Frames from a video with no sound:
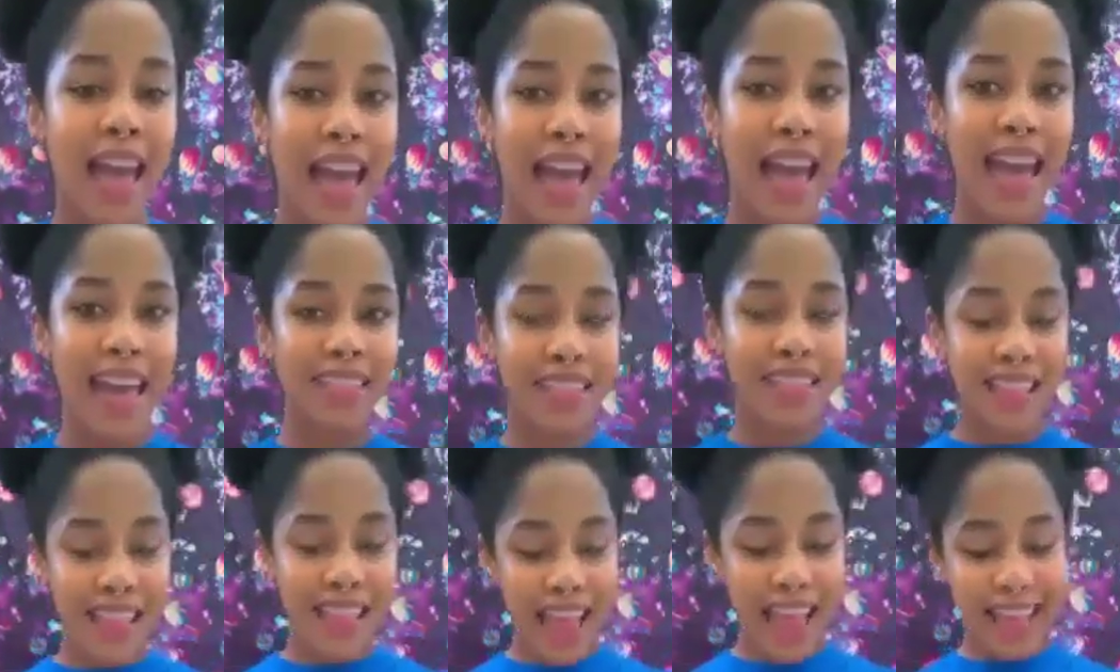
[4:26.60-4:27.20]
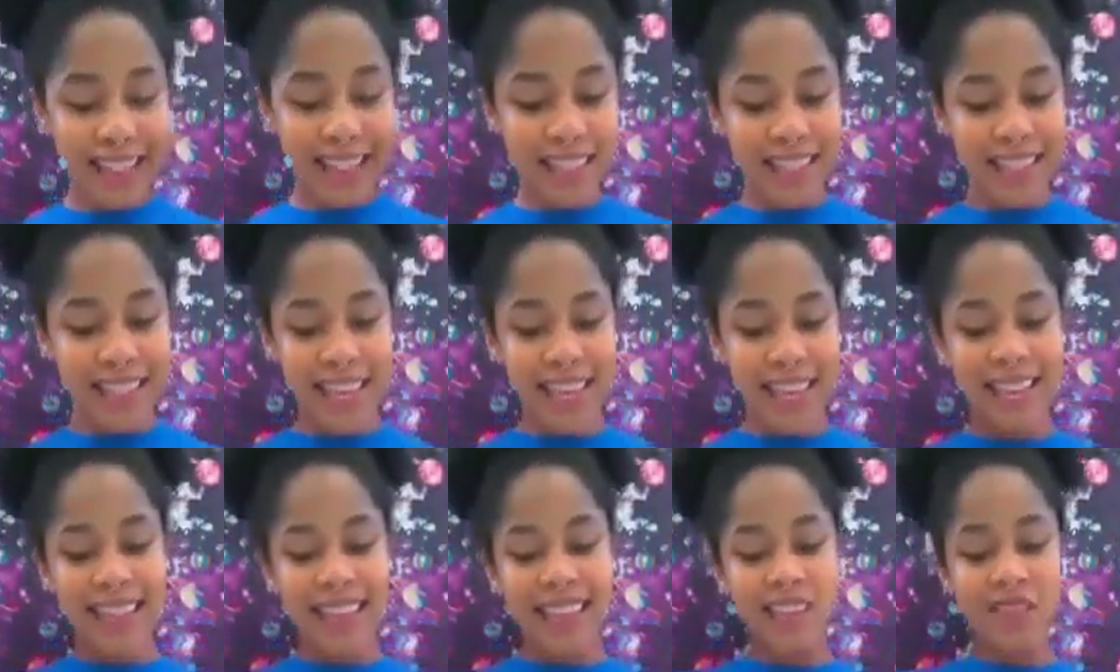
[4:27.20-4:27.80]
And the last
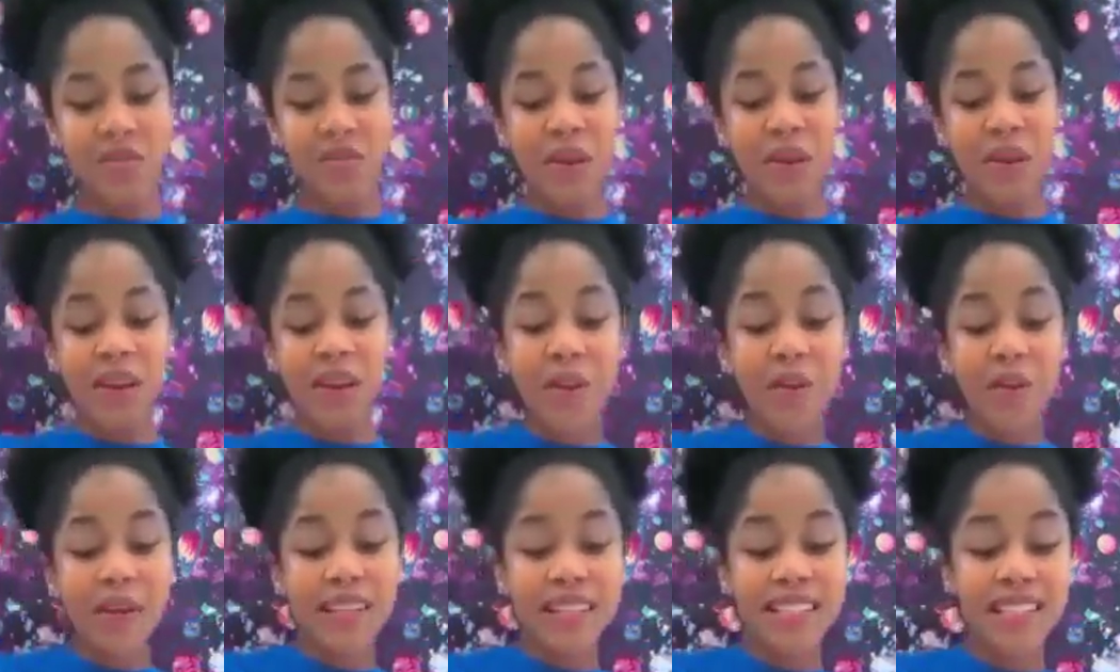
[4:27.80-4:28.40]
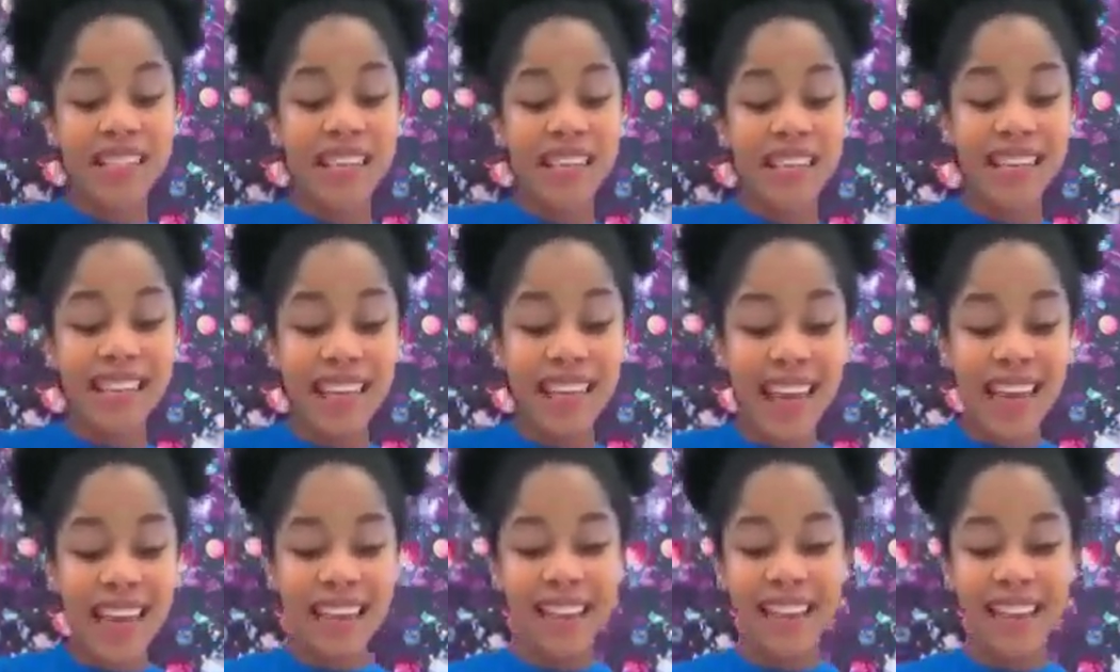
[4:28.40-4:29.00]
thing that you are going to
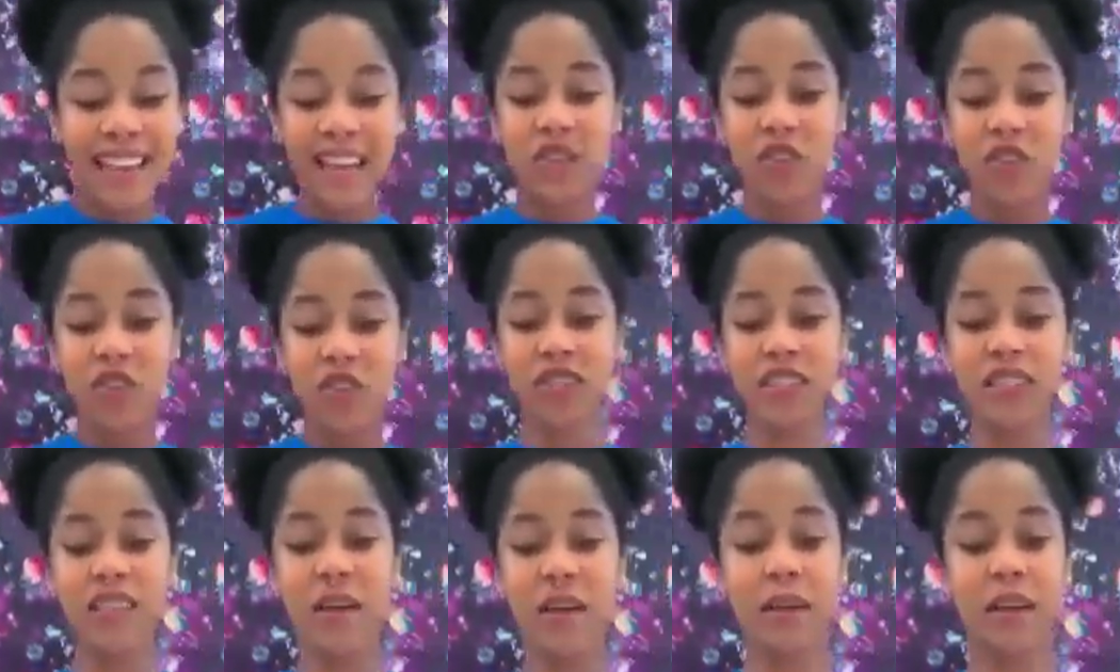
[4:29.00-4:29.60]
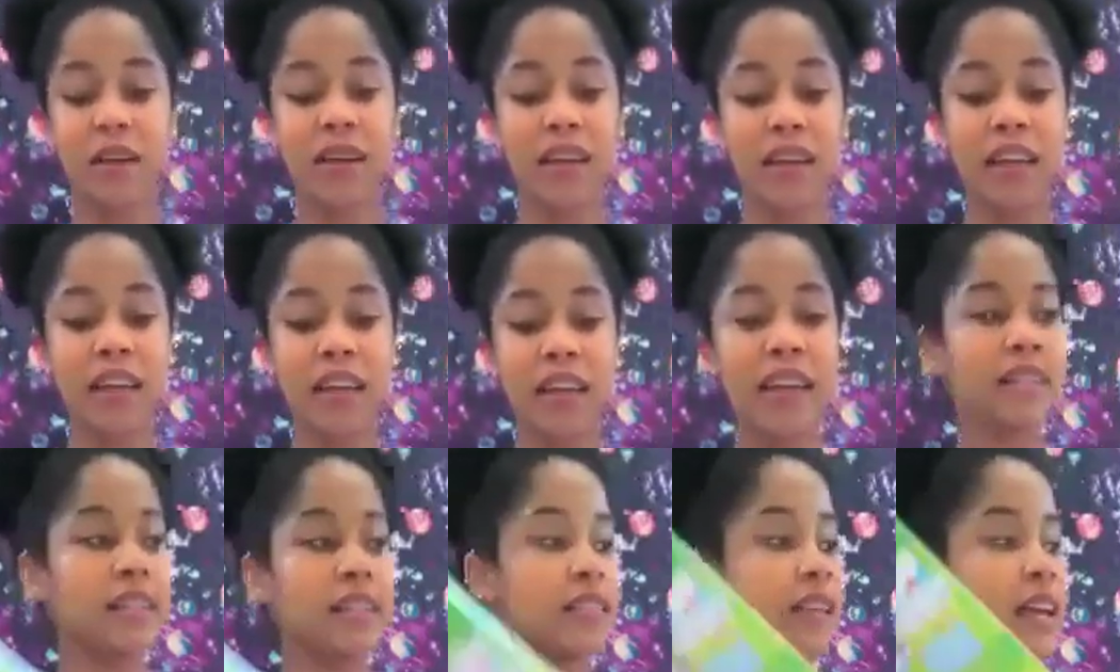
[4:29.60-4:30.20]
get in your summer
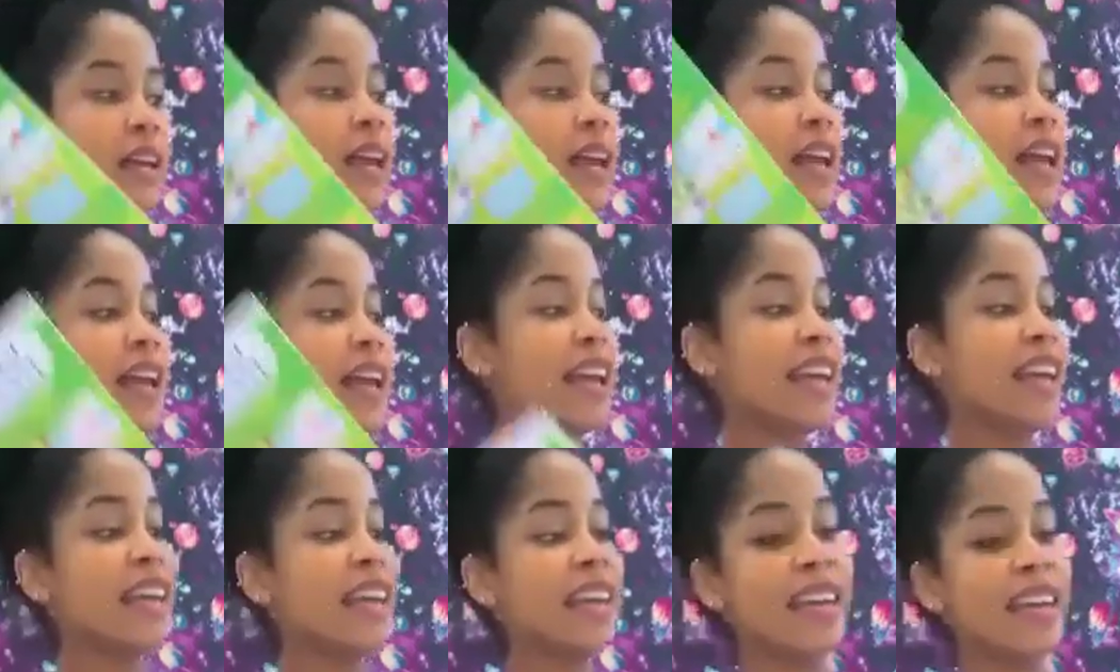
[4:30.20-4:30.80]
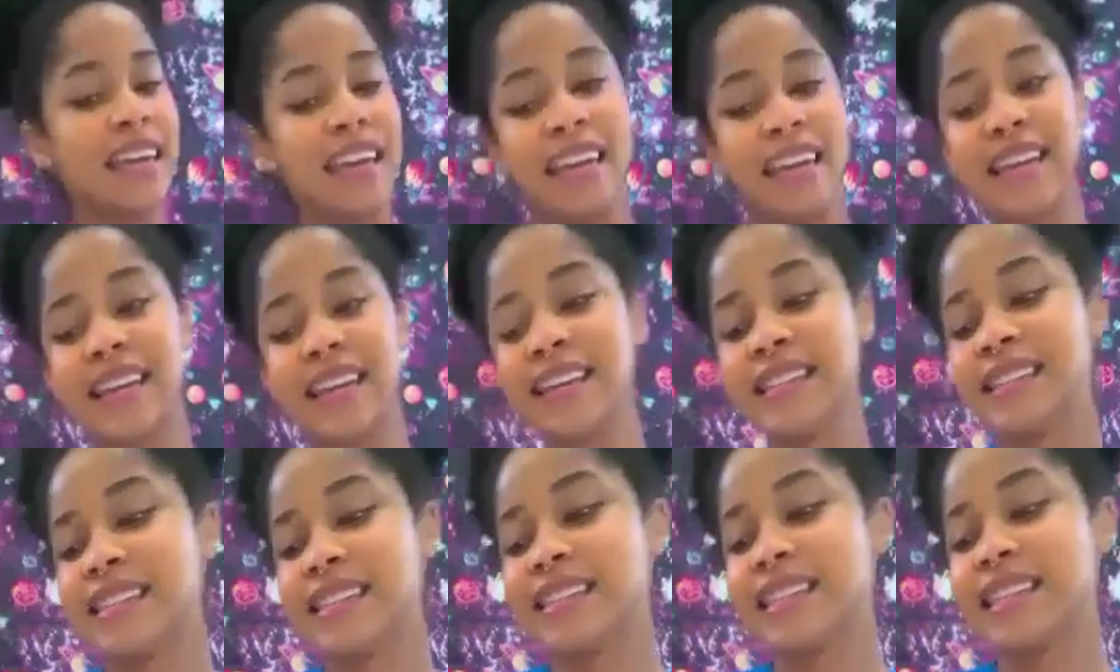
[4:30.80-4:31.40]
kit
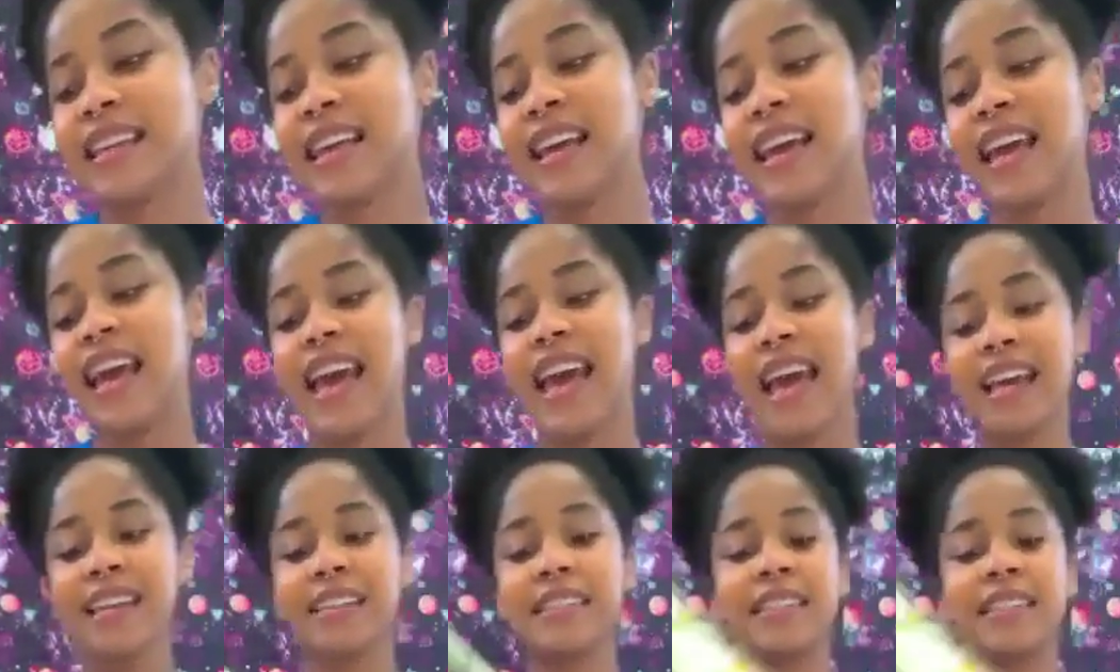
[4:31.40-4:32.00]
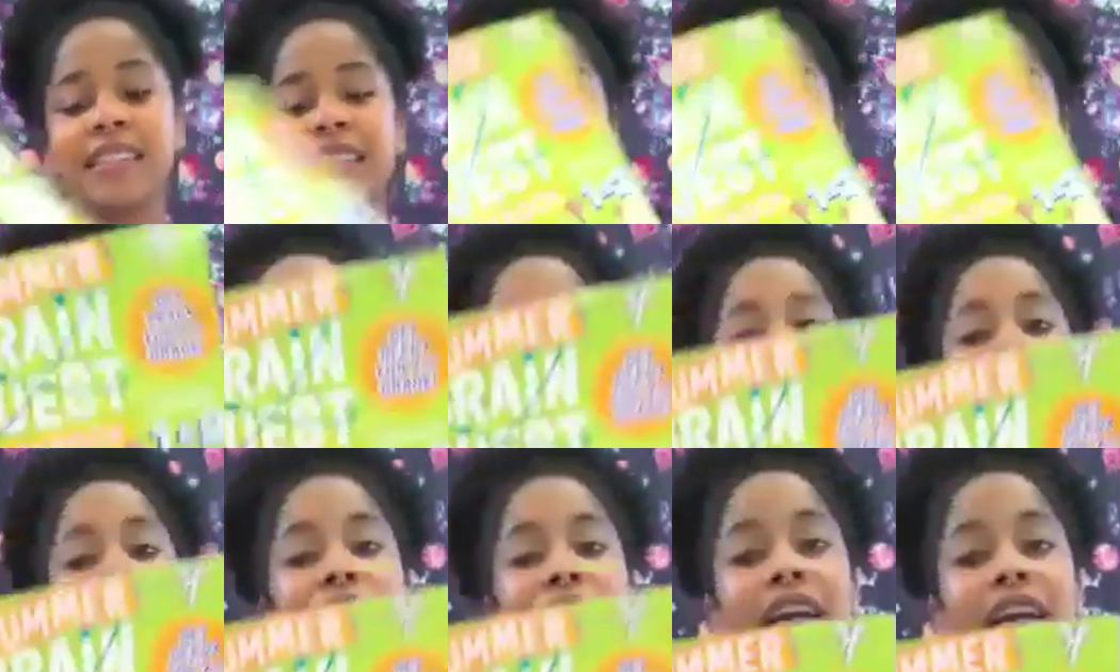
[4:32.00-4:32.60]
is a
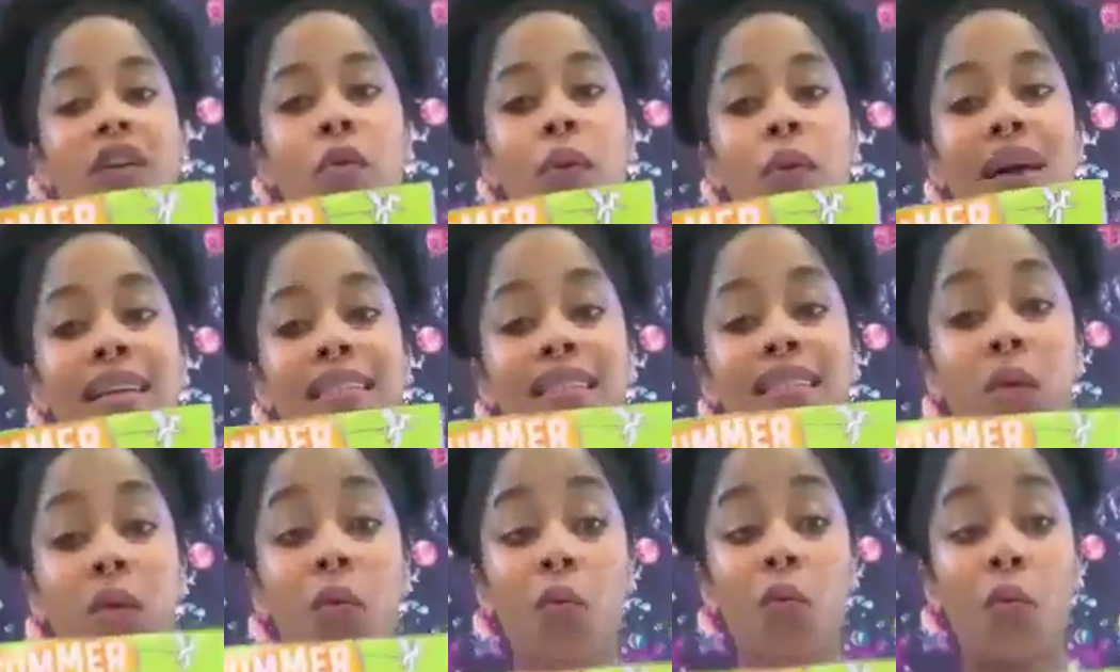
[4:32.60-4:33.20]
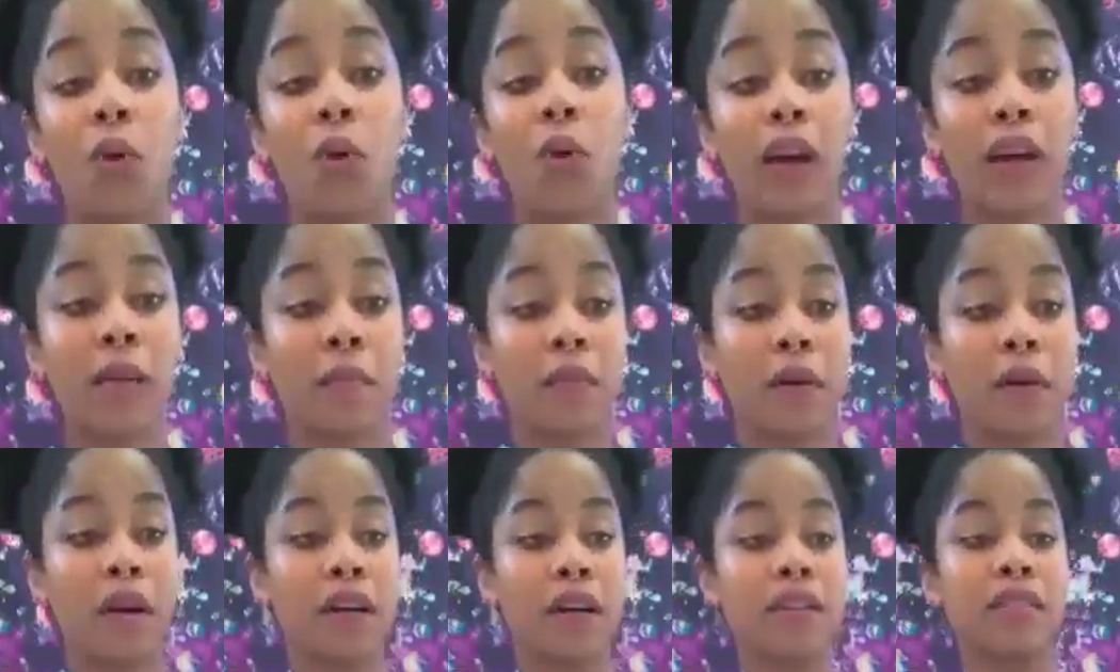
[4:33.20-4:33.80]
summer BrainQuest
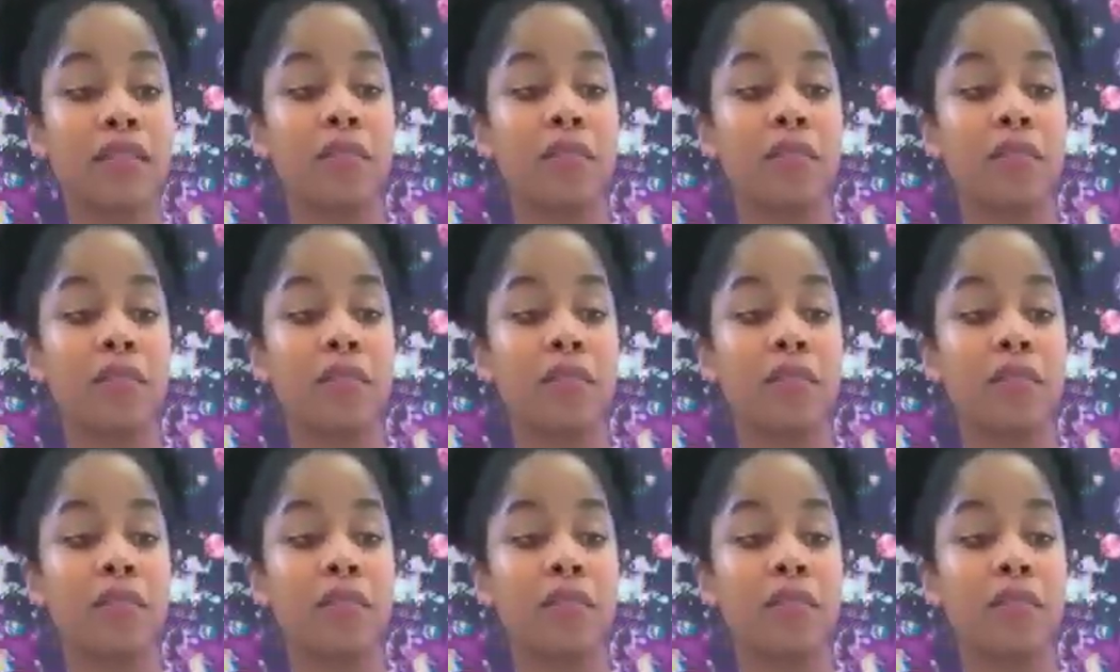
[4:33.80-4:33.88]
workbook.